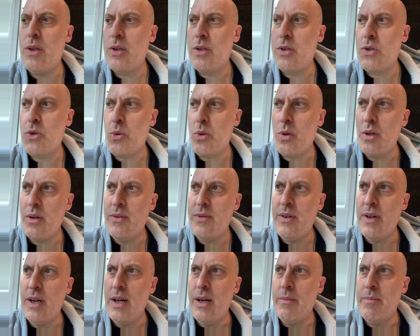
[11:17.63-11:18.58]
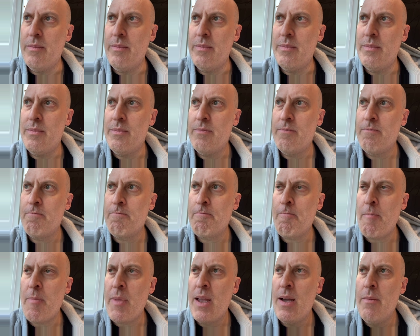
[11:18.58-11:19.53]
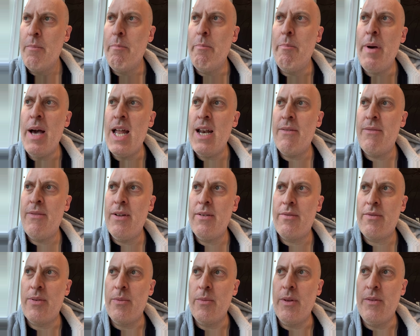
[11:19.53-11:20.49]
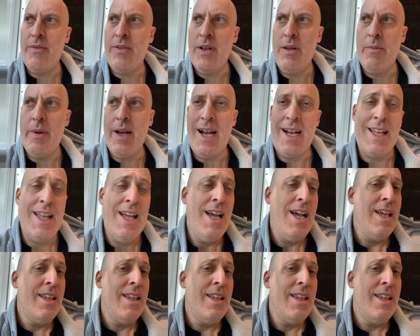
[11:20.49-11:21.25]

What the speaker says: sort of benefit from the feedback.